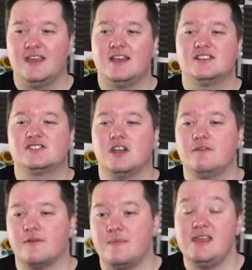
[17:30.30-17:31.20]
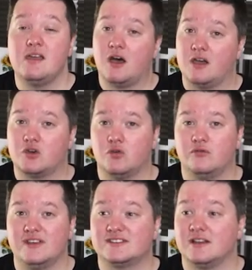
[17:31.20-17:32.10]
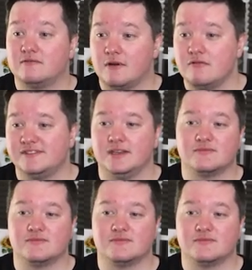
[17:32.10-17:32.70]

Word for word: So for me, I call this Erosium.